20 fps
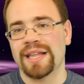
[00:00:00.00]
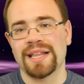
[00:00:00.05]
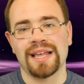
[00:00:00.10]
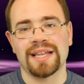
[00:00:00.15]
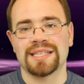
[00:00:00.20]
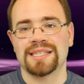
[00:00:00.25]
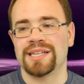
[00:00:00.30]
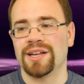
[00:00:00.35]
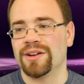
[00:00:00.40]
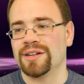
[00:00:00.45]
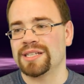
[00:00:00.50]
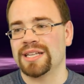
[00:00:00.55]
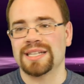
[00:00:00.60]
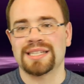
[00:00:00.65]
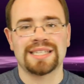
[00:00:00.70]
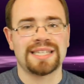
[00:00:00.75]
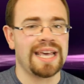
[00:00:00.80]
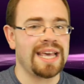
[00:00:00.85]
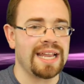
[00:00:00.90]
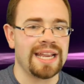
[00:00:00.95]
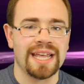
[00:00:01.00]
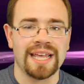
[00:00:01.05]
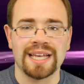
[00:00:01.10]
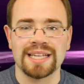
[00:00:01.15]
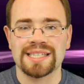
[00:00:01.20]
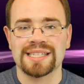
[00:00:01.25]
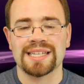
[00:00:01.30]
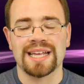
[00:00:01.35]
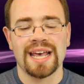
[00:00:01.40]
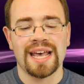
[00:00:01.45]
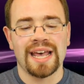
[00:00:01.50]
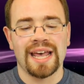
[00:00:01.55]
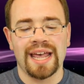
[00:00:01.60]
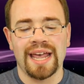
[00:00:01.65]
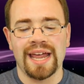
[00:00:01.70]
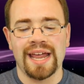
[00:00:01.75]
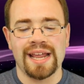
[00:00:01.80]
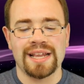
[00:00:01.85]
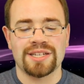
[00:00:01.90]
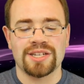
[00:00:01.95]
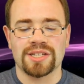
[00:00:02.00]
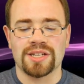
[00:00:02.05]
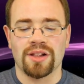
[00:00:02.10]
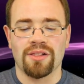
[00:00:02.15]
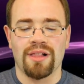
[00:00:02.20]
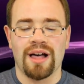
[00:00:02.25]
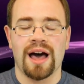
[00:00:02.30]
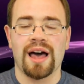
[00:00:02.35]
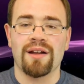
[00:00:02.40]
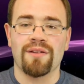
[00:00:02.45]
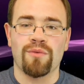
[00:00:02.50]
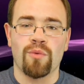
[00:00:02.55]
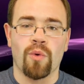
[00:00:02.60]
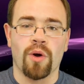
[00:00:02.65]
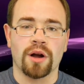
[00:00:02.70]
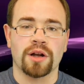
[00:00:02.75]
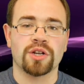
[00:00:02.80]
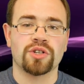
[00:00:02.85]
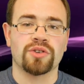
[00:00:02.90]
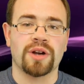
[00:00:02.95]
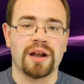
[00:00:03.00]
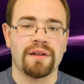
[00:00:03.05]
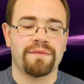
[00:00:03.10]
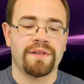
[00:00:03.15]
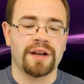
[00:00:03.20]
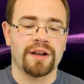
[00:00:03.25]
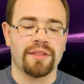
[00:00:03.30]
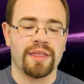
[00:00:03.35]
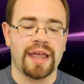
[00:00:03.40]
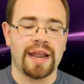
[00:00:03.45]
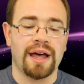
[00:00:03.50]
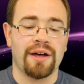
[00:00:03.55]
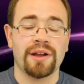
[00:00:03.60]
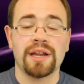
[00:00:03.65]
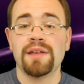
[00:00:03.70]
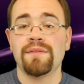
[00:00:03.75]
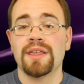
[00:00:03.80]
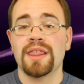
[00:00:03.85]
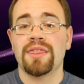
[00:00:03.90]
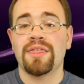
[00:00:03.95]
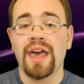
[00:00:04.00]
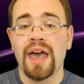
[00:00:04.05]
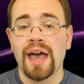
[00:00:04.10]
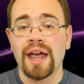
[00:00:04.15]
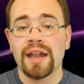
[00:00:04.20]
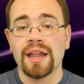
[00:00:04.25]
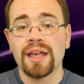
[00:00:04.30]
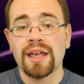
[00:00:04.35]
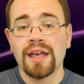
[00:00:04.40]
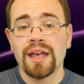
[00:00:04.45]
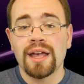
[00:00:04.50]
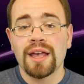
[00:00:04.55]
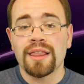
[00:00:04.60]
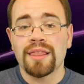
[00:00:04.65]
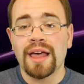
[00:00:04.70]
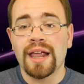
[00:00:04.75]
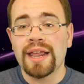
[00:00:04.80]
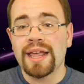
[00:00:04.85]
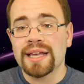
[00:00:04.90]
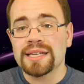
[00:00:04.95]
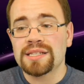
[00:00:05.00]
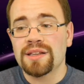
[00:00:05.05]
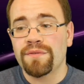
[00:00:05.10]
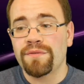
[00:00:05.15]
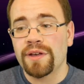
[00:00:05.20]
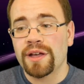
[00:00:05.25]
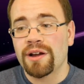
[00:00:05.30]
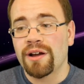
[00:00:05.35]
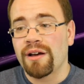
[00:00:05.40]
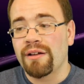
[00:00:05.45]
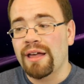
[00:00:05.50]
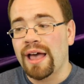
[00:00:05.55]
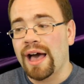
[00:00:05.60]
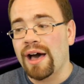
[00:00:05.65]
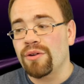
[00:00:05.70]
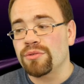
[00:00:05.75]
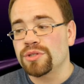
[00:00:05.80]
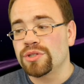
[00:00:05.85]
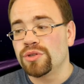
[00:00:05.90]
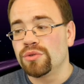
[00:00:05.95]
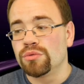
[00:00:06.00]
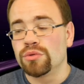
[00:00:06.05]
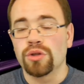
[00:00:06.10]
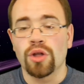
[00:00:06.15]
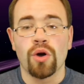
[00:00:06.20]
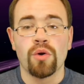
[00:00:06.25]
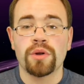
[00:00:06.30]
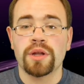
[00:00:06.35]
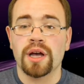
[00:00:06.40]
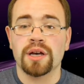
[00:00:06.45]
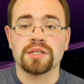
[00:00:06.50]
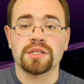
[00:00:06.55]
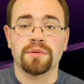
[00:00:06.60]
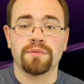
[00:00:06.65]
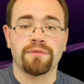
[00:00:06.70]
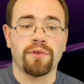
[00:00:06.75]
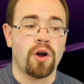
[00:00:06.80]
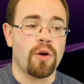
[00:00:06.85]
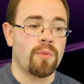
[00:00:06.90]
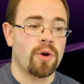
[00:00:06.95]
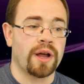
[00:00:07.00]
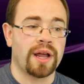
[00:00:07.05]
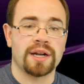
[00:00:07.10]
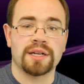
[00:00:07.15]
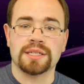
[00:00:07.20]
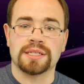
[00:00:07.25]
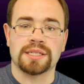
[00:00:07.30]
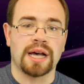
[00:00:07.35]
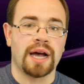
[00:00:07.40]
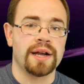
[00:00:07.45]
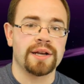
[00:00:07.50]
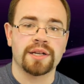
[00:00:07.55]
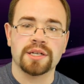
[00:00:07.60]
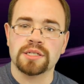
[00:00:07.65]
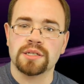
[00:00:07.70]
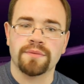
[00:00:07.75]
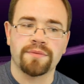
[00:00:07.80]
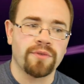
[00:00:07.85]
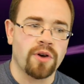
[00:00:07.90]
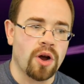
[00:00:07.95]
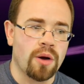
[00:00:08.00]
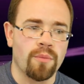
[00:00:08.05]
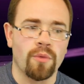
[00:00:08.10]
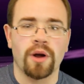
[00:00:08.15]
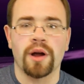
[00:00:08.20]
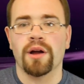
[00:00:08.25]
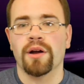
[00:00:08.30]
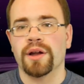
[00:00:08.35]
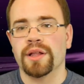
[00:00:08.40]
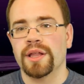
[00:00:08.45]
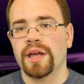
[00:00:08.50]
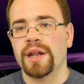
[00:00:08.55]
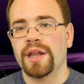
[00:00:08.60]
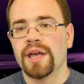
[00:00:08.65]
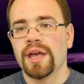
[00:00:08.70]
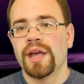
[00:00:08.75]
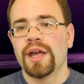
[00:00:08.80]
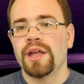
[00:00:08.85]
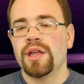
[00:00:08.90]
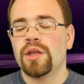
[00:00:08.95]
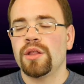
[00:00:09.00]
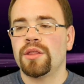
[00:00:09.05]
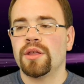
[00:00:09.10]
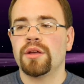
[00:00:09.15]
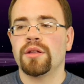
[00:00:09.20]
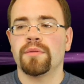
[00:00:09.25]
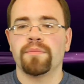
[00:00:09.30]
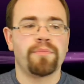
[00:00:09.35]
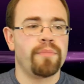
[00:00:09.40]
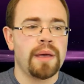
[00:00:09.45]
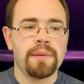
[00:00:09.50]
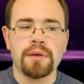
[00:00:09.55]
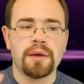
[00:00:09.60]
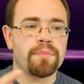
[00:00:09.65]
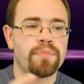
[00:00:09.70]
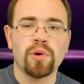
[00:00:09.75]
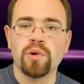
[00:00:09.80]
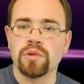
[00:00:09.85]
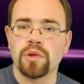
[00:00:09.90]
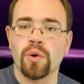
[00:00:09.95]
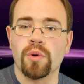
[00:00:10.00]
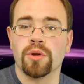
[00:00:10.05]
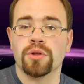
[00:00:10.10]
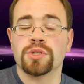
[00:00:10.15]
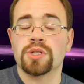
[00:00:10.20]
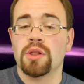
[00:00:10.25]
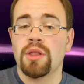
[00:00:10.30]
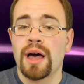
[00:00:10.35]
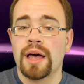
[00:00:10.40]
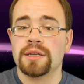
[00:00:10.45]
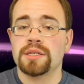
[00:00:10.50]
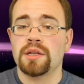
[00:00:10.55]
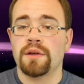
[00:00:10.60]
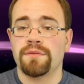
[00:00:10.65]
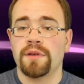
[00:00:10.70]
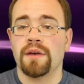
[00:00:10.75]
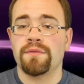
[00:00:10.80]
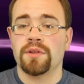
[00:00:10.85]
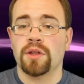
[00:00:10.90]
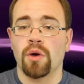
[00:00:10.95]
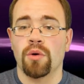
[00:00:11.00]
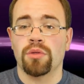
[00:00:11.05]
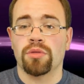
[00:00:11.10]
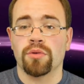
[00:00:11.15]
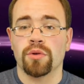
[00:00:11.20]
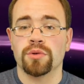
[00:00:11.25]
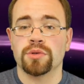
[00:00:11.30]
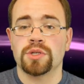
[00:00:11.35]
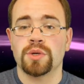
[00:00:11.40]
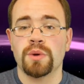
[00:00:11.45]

It, it's seriously, it's tedious. It's just a lot of work to try to figure that out. And even then, then he has to figure out how to load custom firmware. You got to design custom firmware, and then you, th- maybe a bootloader. There's a lot of stuff you have to go through.